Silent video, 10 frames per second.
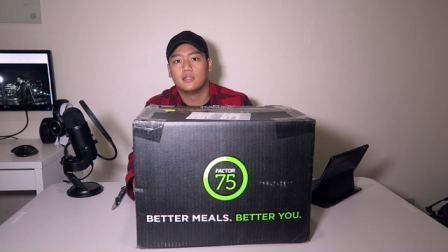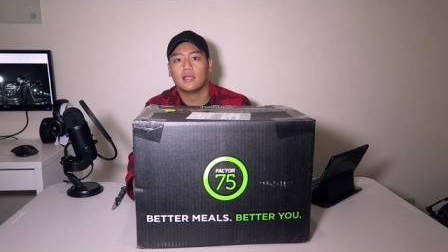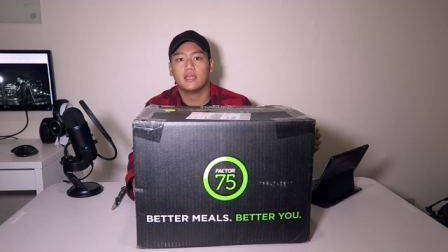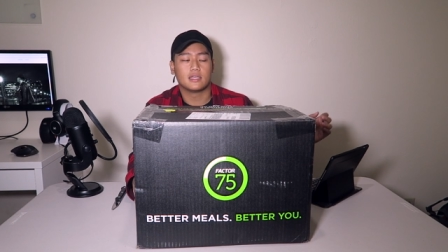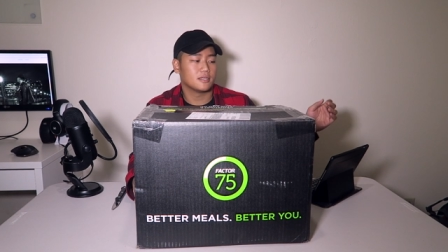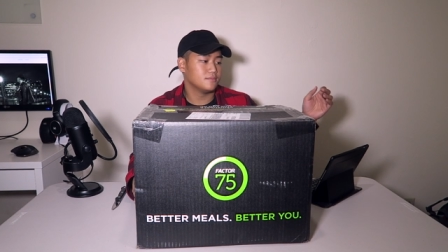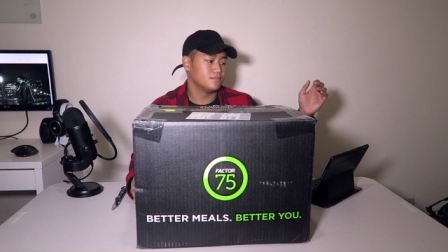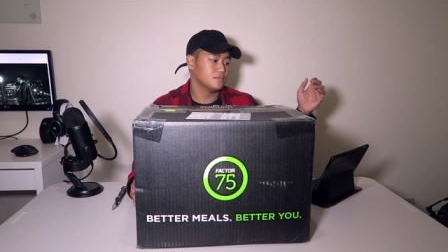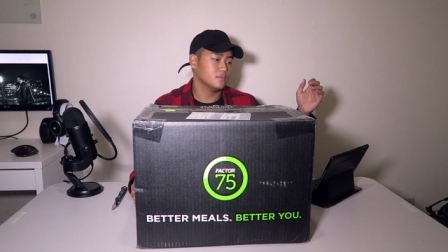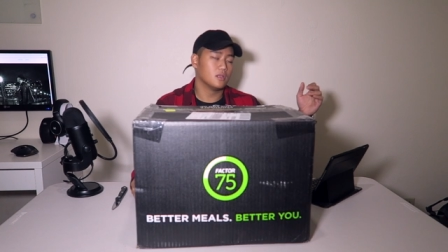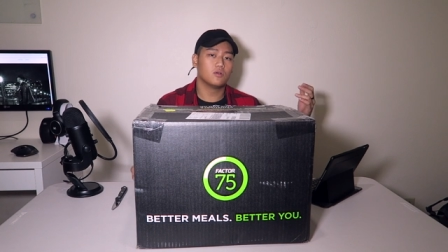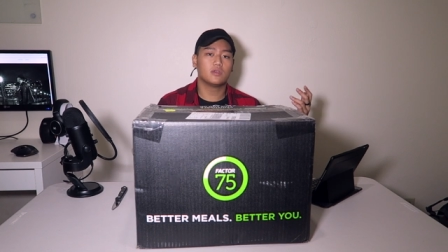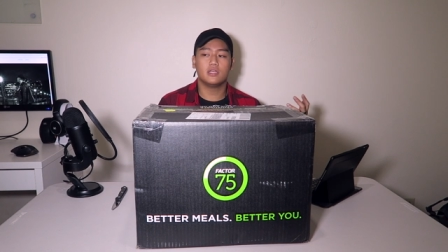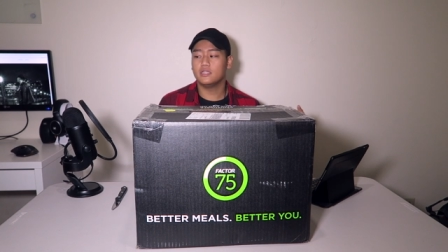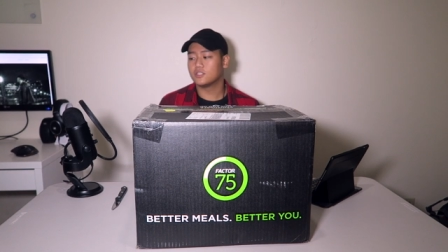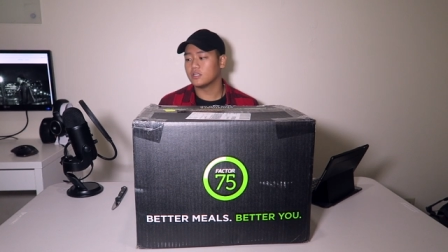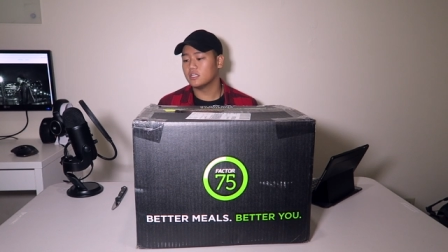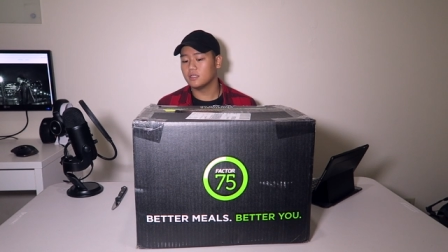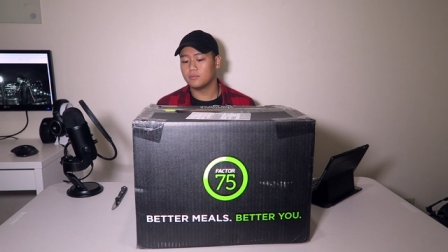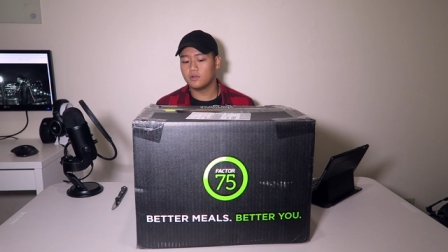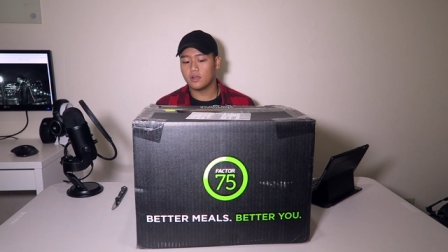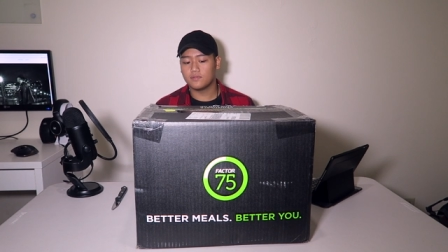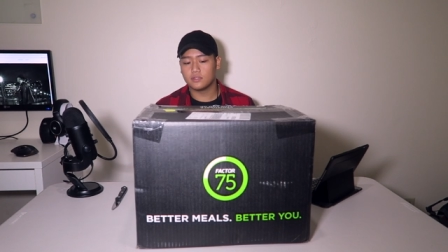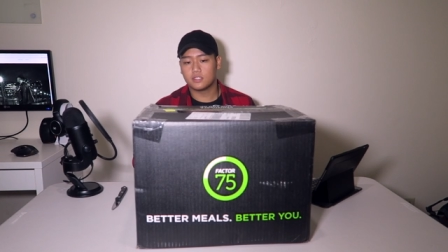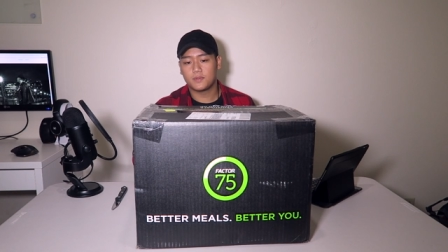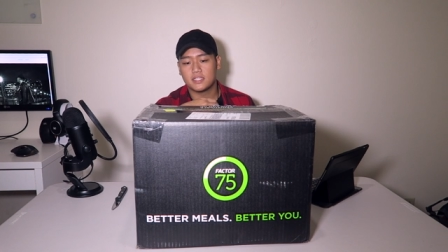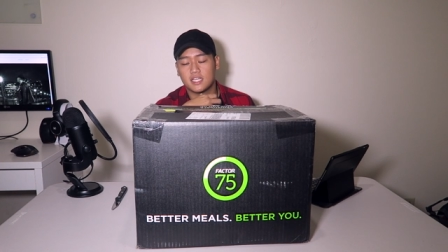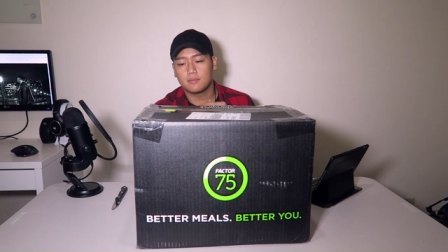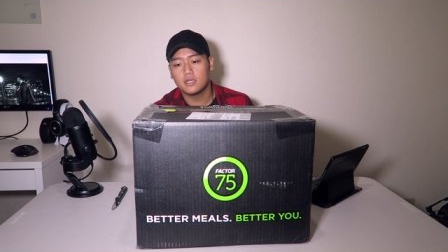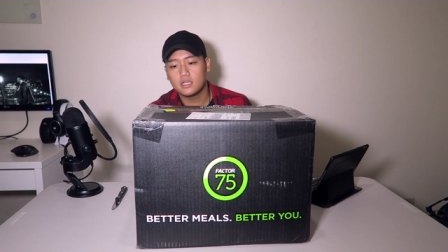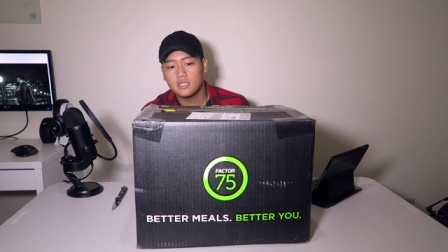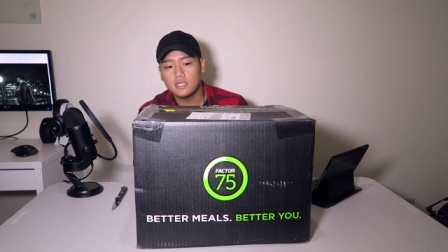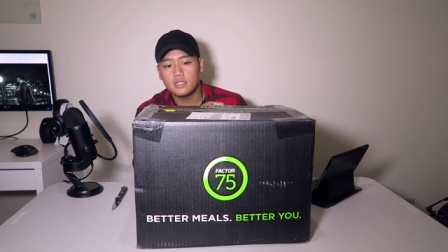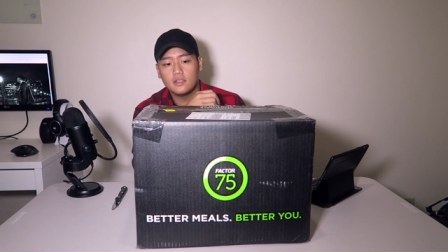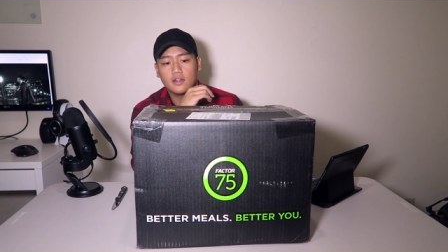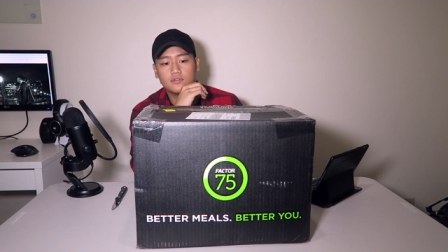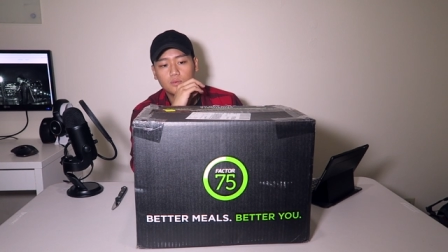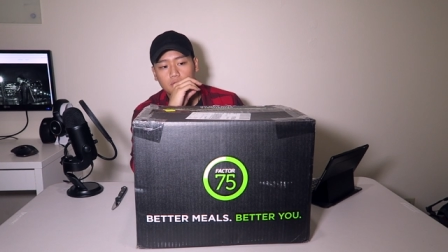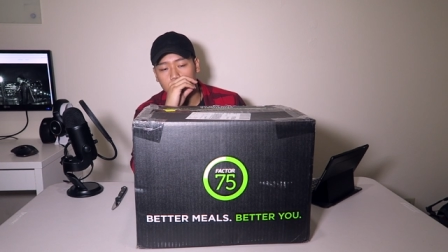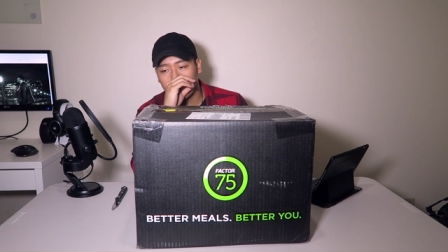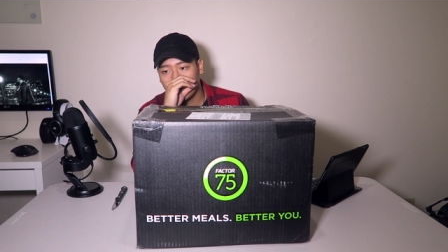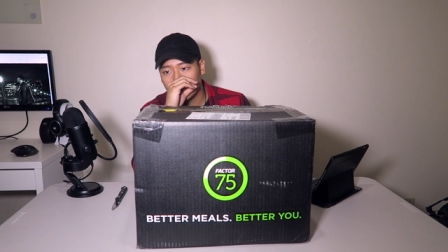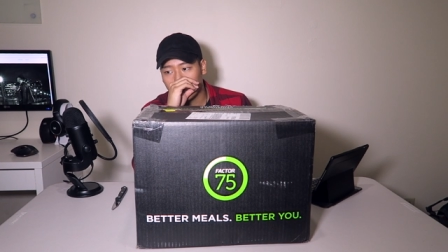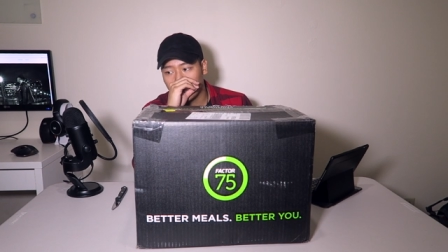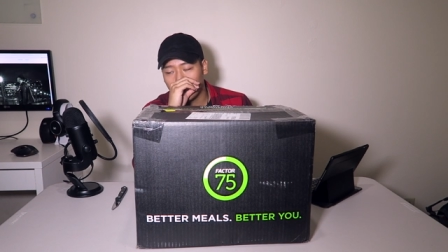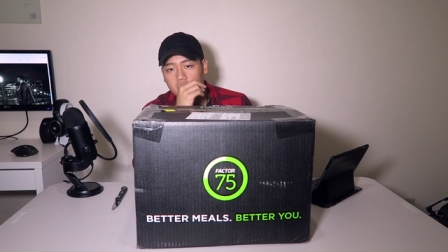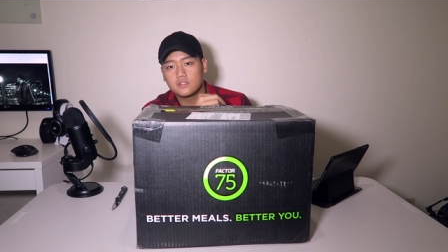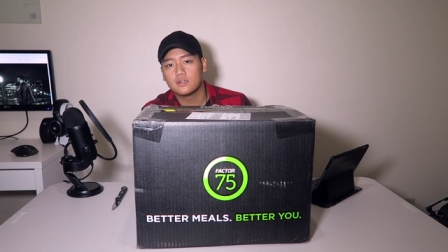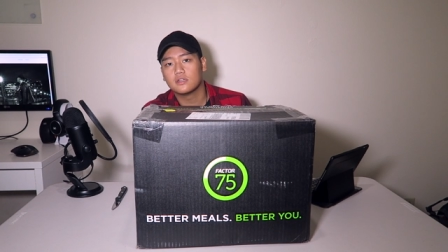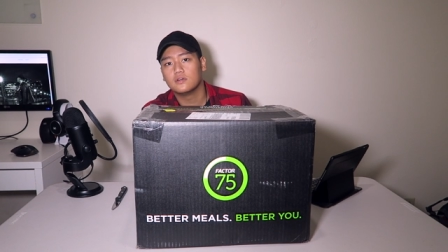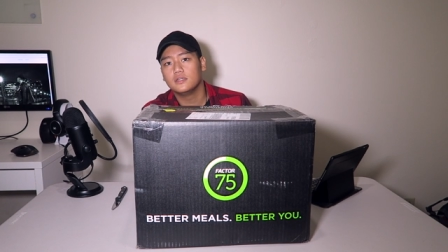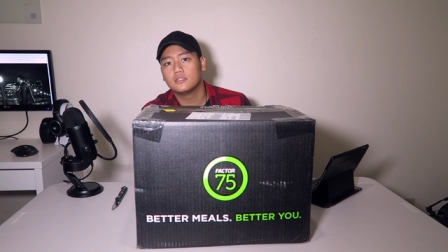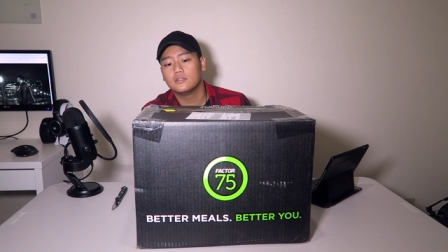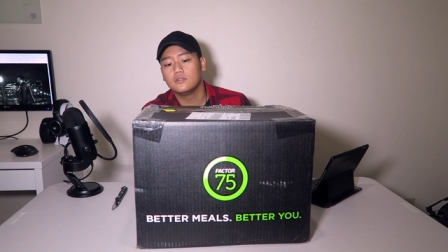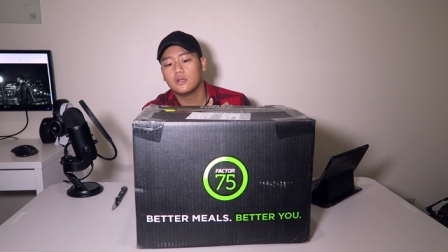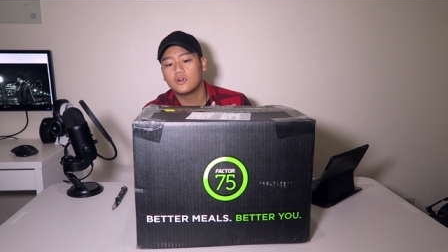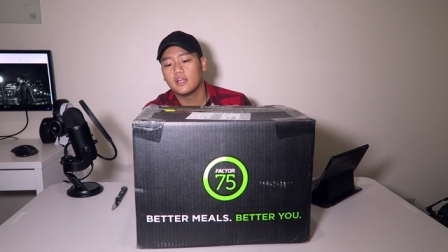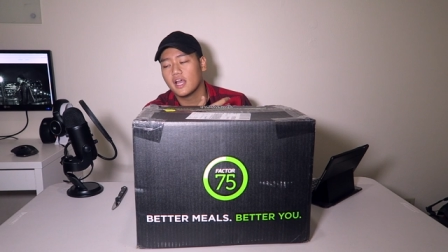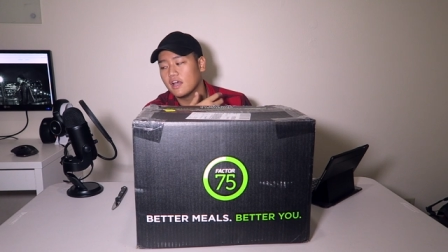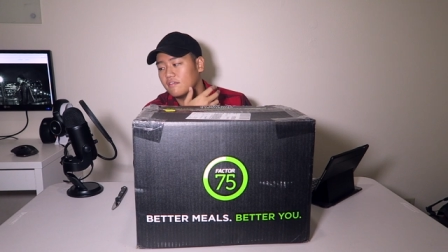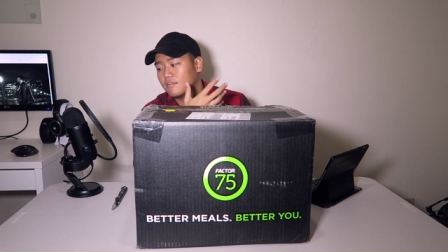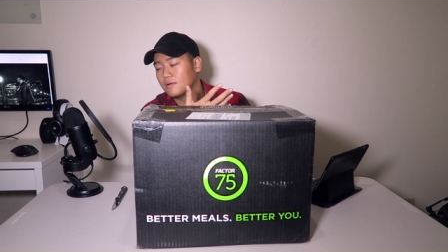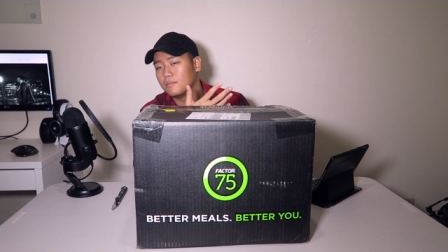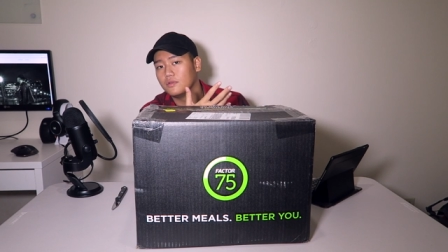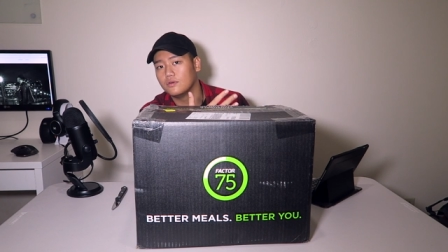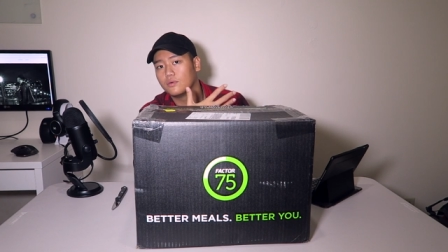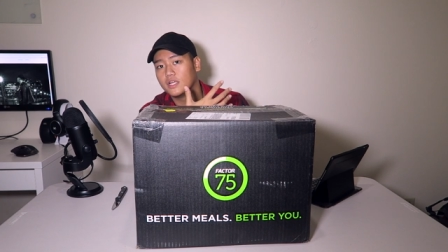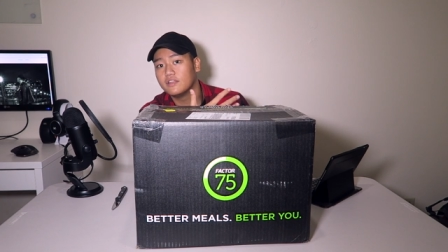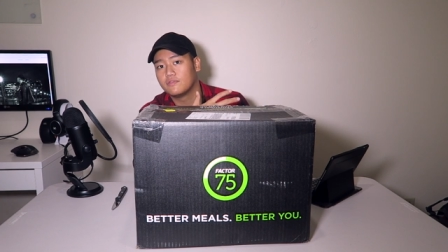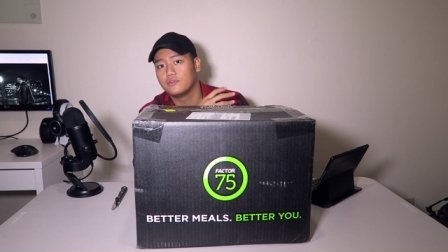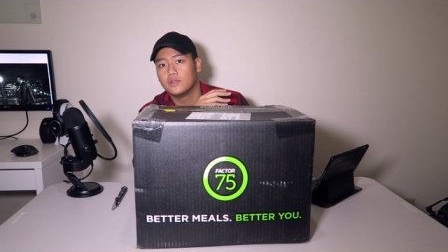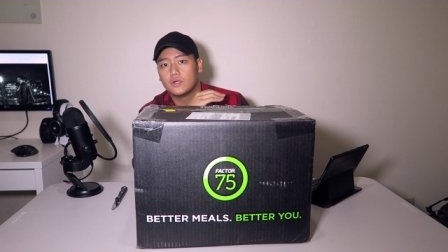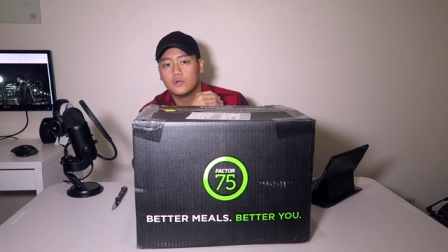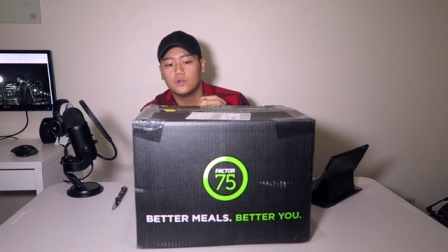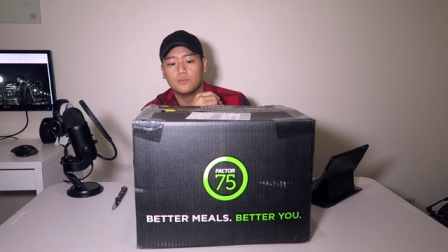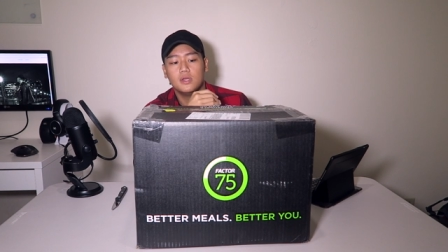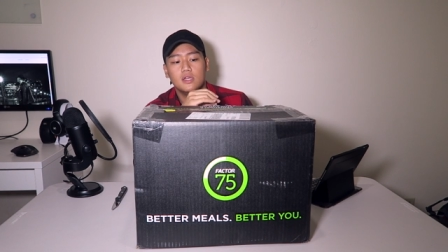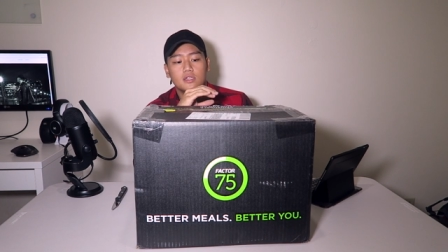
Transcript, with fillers: Like, low-key, straight up, you don't have to spend time cooking and then you have to worry about what restaurant to go eat to. You already have a meal ready for you at home.